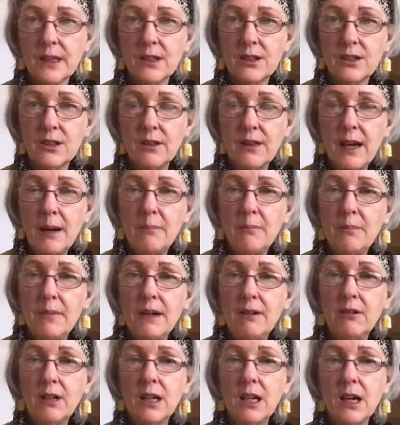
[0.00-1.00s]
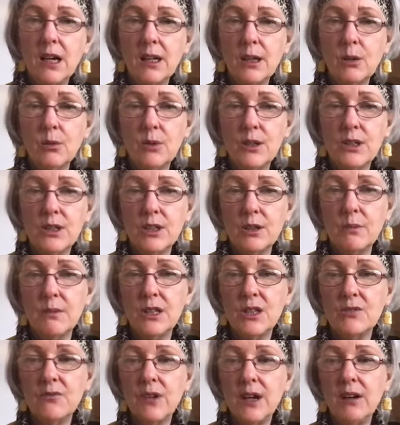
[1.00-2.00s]
So that mirror-like wisdom
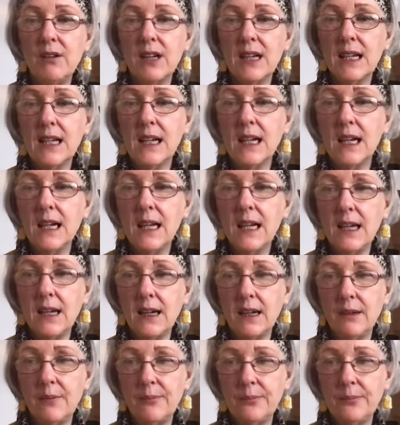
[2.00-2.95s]
is very clear.